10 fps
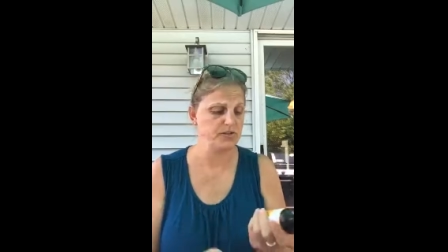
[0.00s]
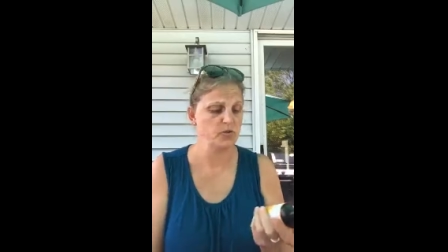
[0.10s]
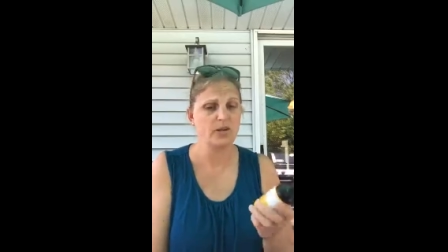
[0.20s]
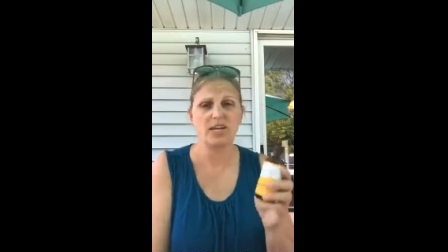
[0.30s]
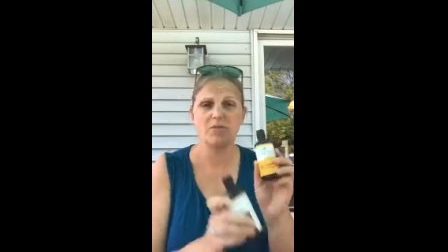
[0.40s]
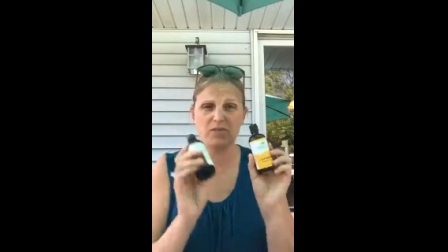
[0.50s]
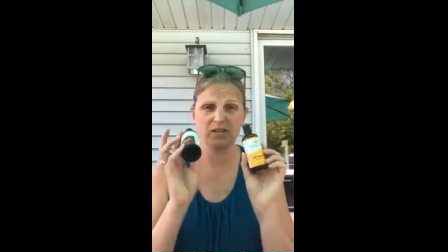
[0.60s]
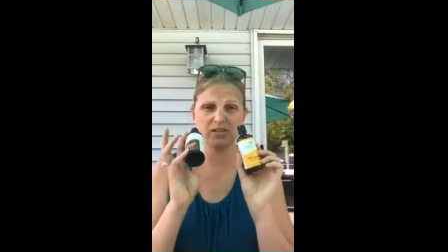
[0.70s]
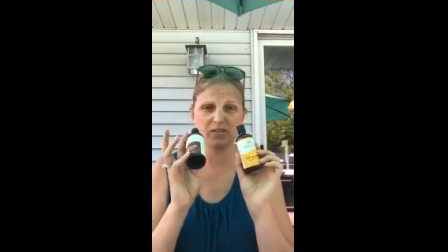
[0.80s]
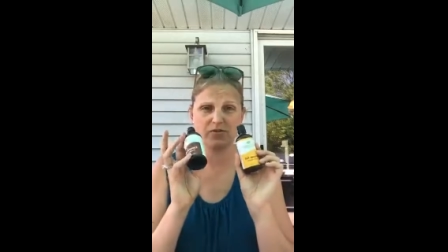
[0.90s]
So we keep
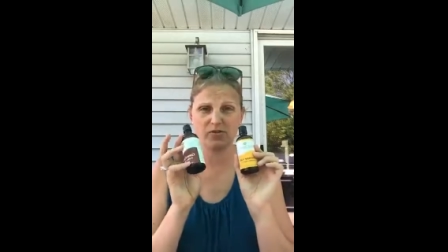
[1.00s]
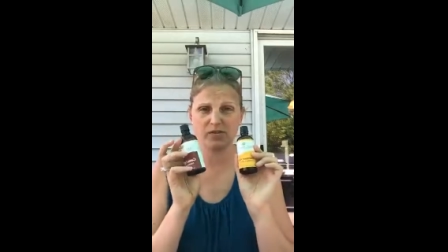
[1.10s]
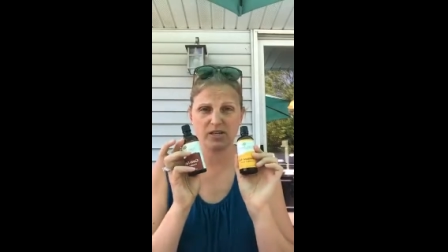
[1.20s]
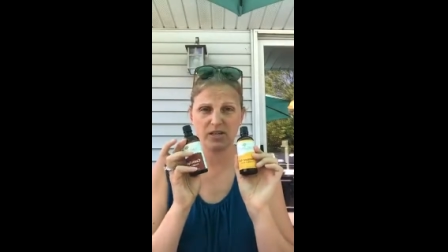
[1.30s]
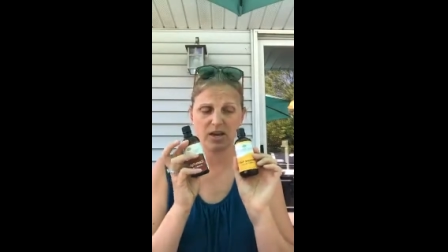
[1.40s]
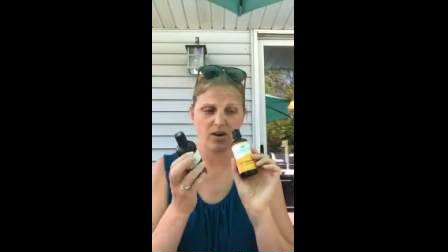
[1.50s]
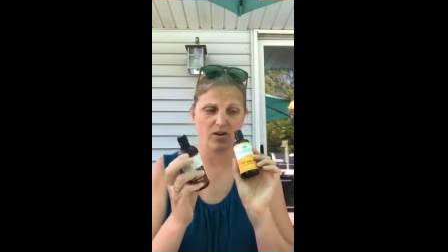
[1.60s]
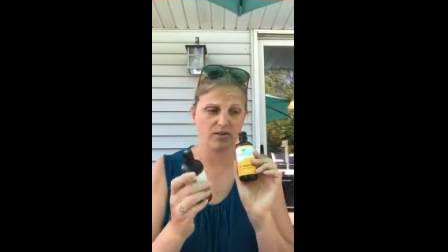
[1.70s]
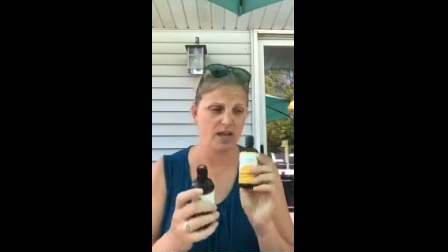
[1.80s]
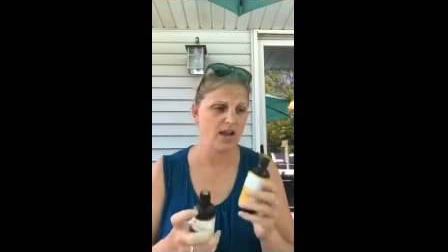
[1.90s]
these diffusing at
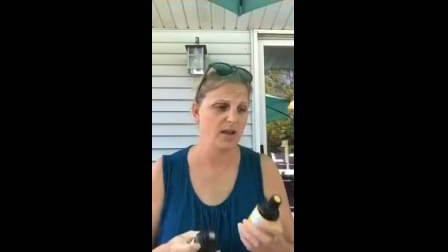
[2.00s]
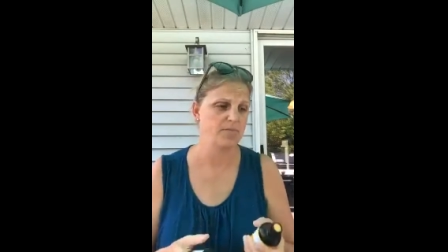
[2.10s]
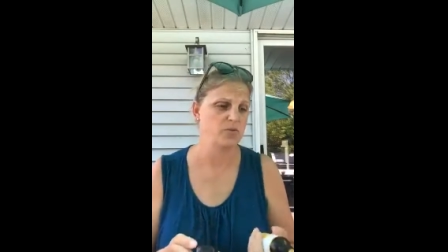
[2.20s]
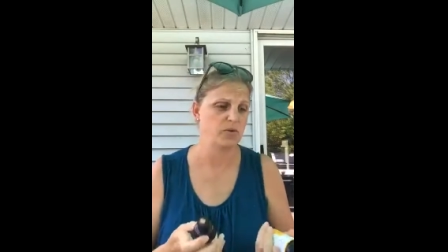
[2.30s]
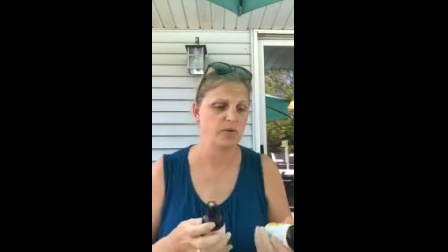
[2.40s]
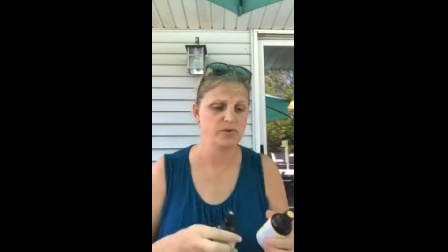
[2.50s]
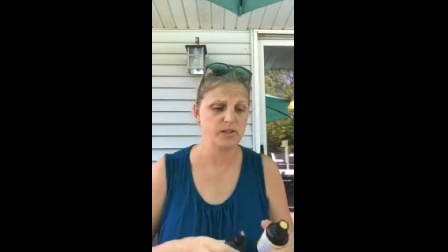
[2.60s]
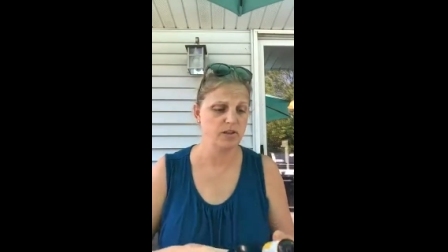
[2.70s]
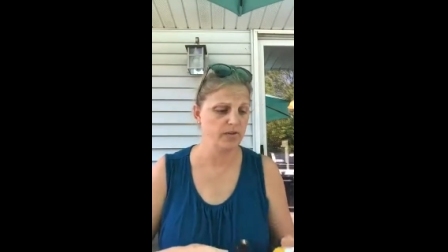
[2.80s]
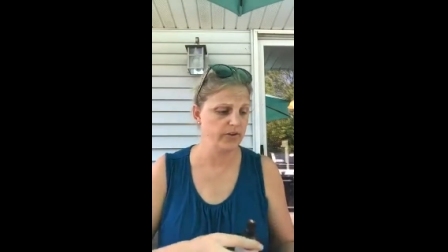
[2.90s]
all times, whether he's
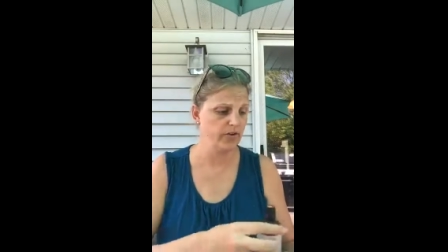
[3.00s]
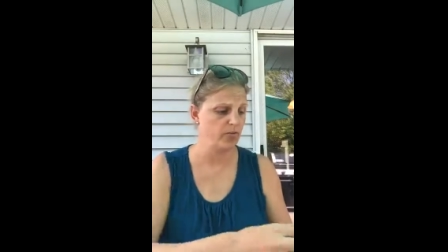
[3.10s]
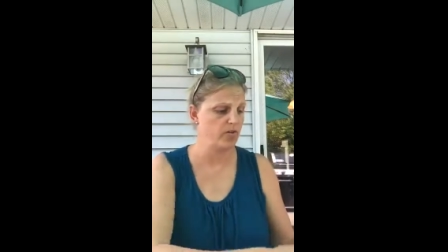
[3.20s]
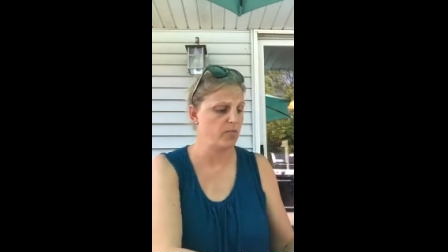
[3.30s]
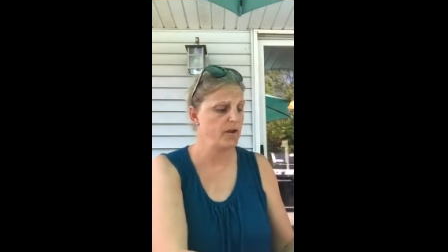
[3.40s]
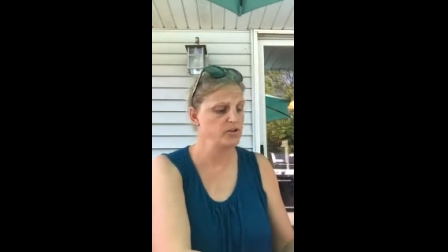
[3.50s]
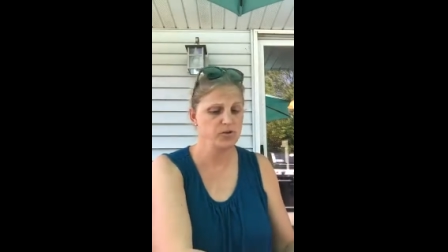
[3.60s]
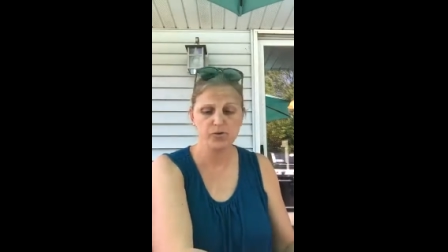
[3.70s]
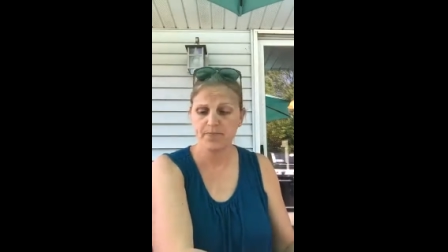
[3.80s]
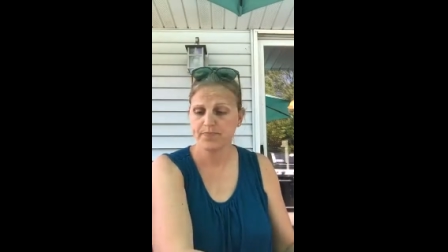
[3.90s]
in the living room or the
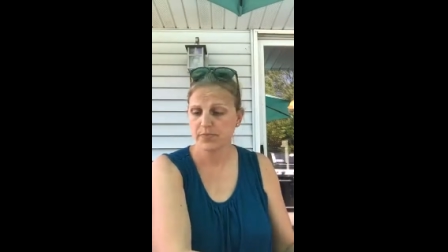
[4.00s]
bedroom.